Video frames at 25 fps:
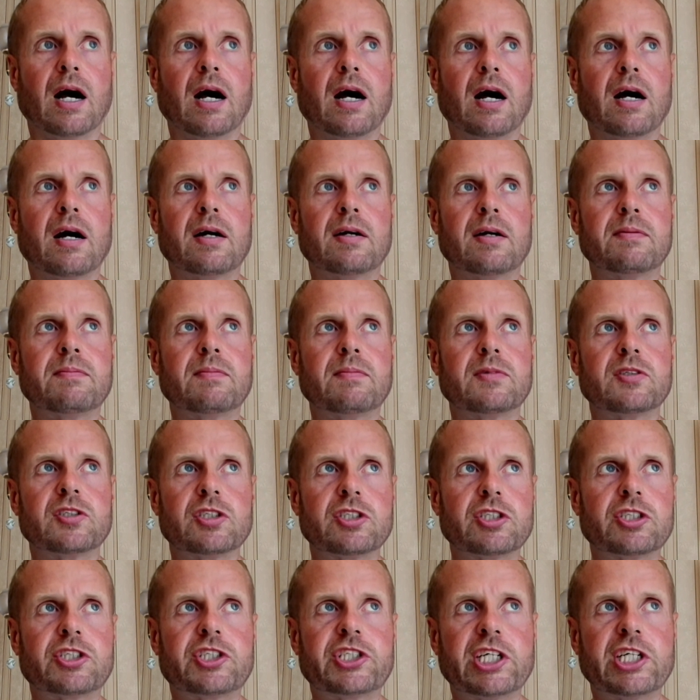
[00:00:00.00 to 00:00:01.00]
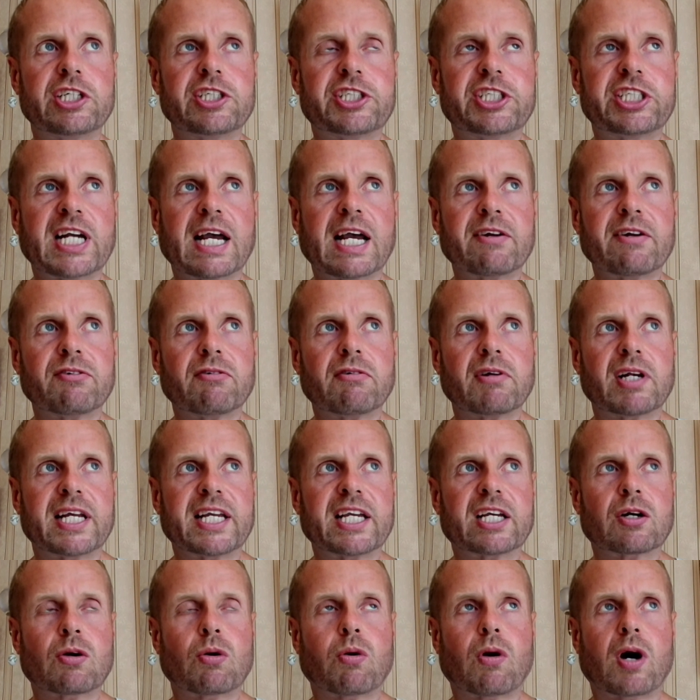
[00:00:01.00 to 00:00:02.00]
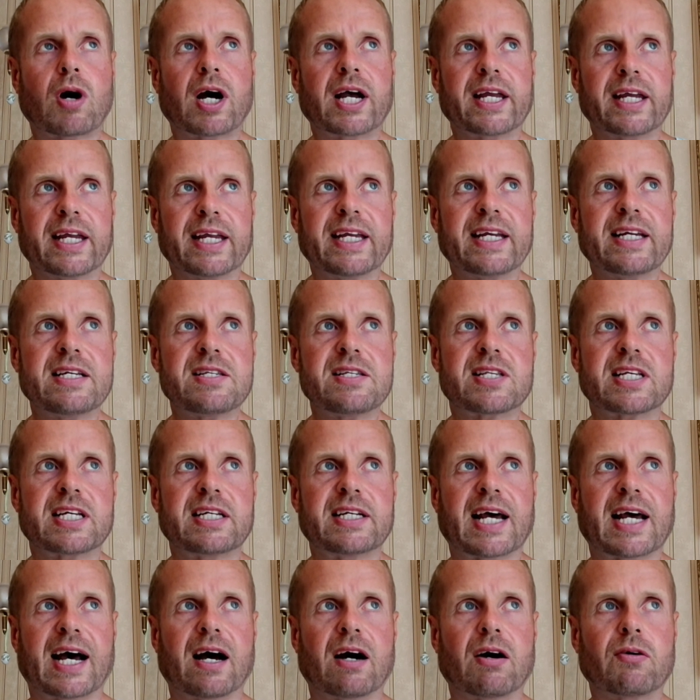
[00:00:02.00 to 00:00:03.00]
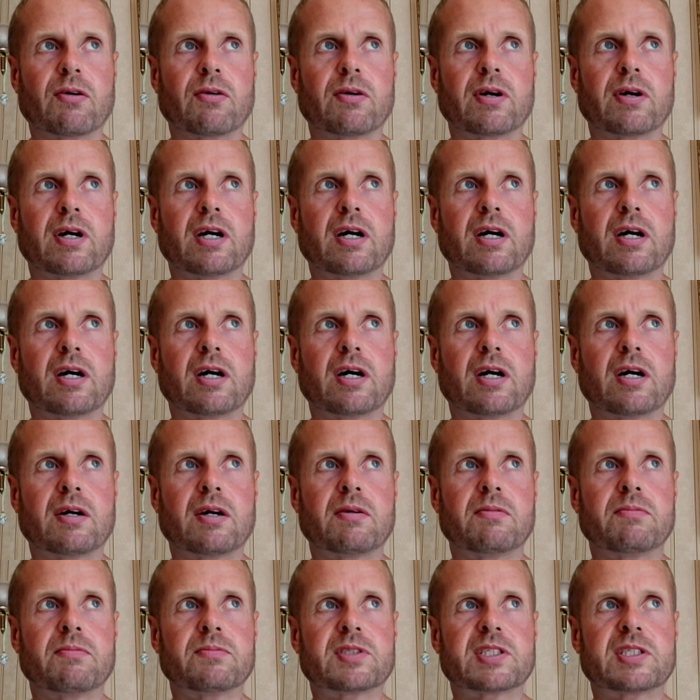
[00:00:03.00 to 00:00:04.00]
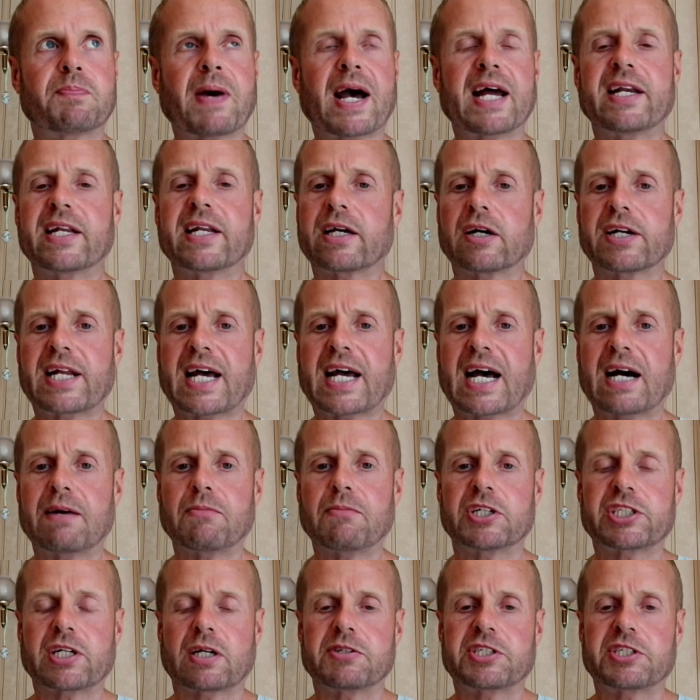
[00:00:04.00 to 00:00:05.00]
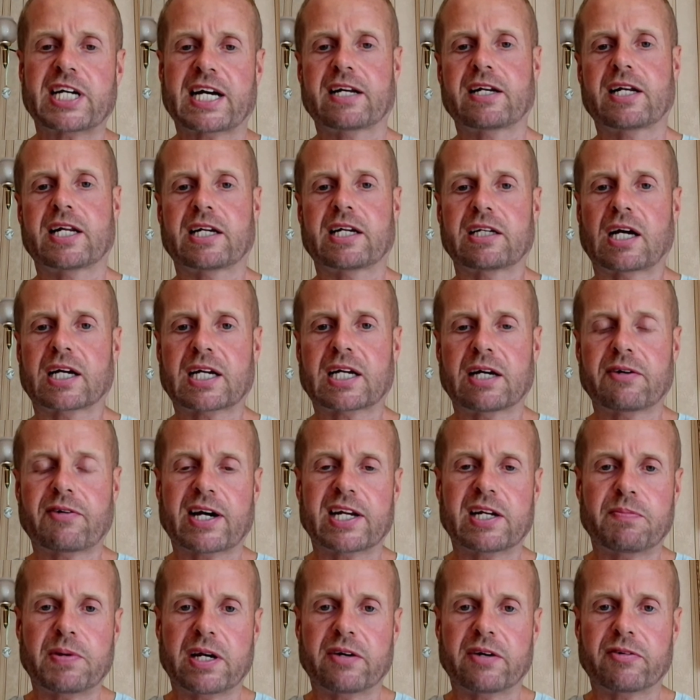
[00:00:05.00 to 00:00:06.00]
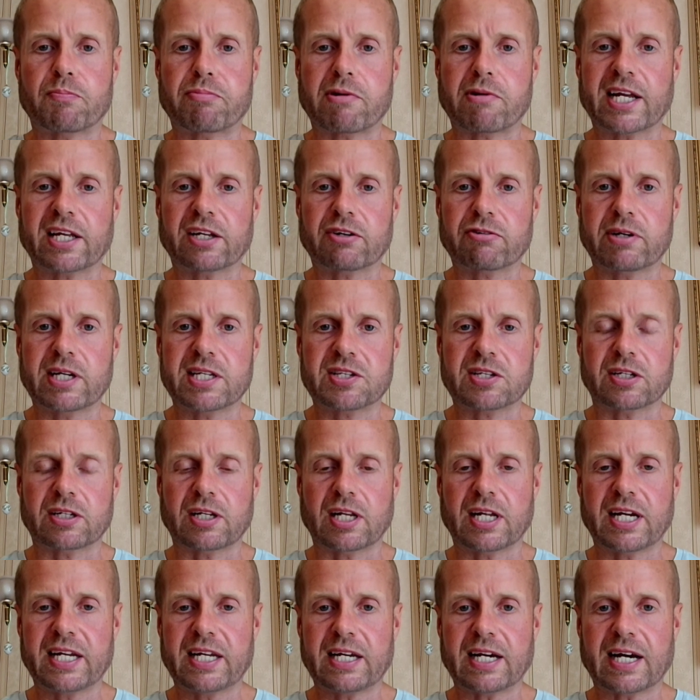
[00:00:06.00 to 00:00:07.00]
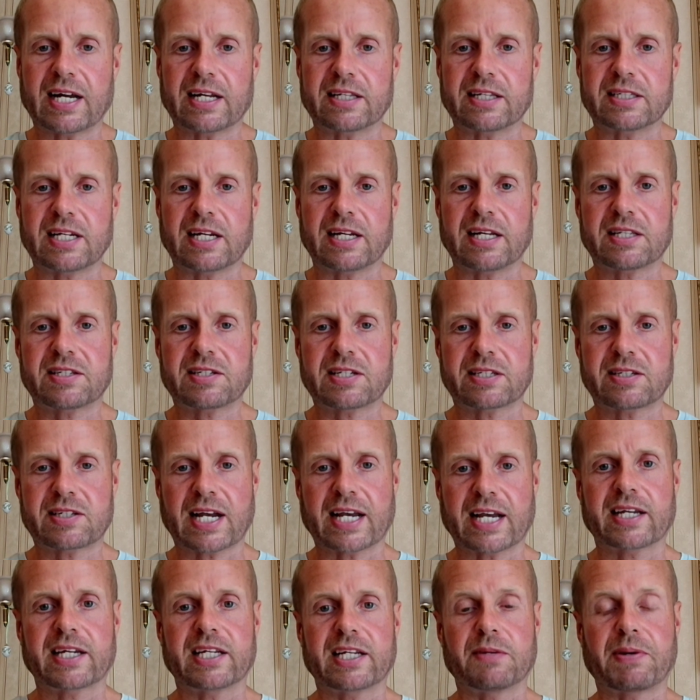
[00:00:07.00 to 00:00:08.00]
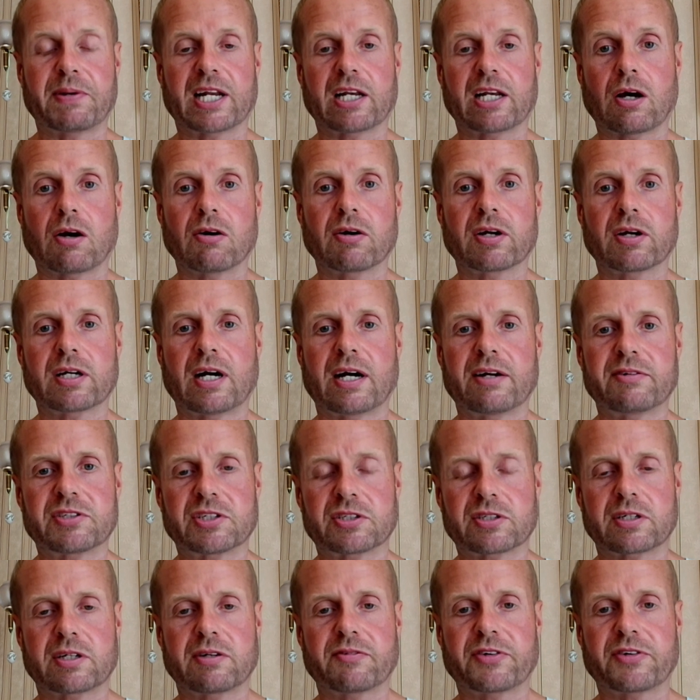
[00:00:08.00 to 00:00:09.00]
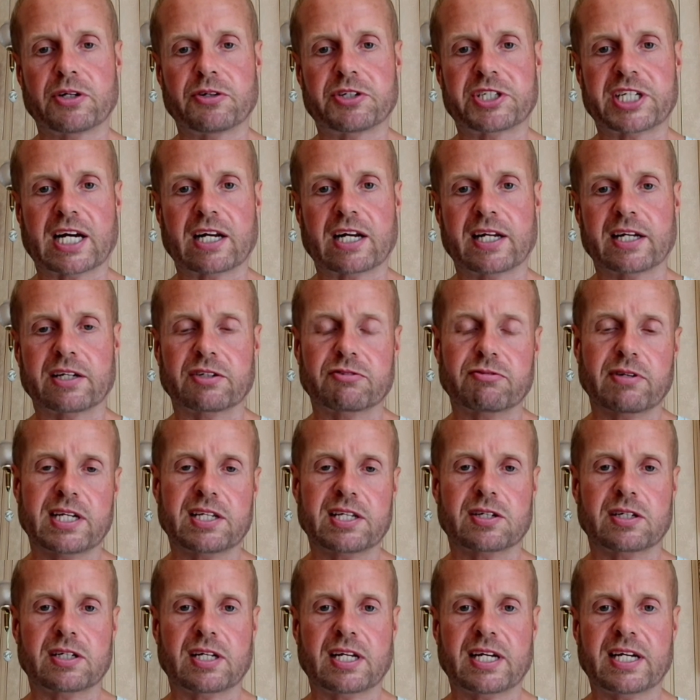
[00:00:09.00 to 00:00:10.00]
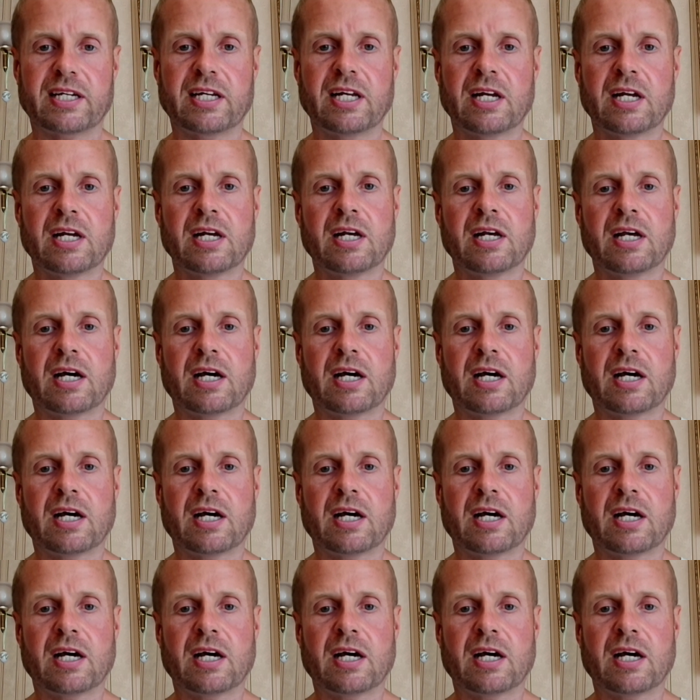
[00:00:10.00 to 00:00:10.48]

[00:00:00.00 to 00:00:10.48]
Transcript: Um, generally quite easy now. Um, depending on how much I'm channeling, like I've had a bit of a break recently, and it's taking a bit longer. I've just done a few channelings recently